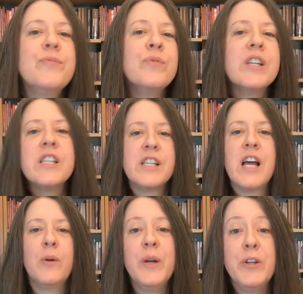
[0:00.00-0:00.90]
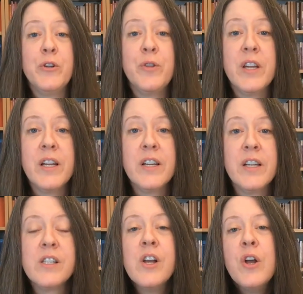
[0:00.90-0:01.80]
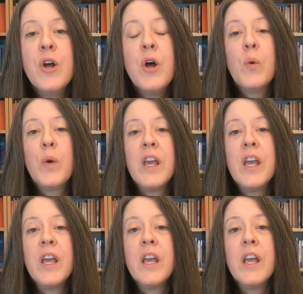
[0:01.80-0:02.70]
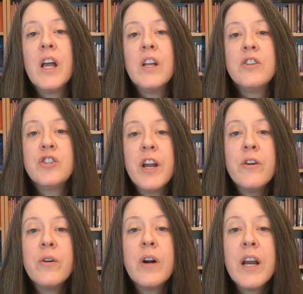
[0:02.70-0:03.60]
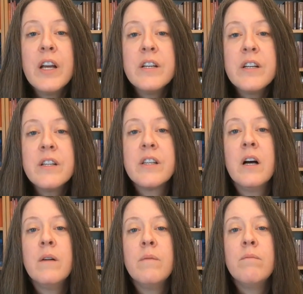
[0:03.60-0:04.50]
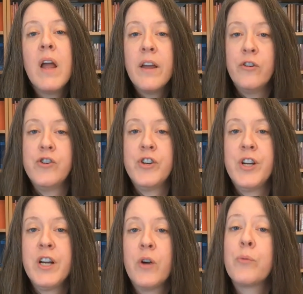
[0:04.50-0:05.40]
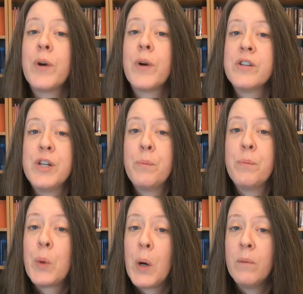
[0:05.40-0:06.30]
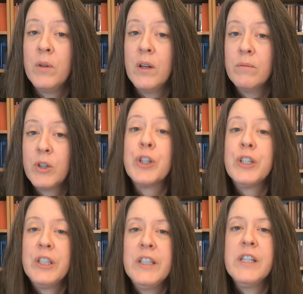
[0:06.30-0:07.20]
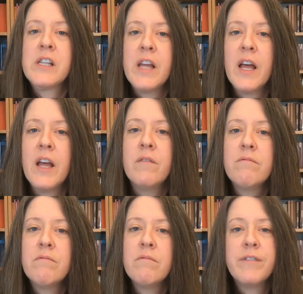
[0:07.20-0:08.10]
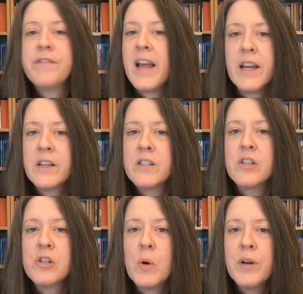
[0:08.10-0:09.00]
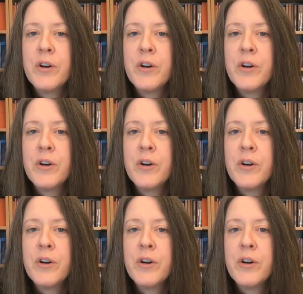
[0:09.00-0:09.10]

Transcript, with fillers: this is how we do things. We generate some energy around some problem. Currently, it's that the FANGs and so on are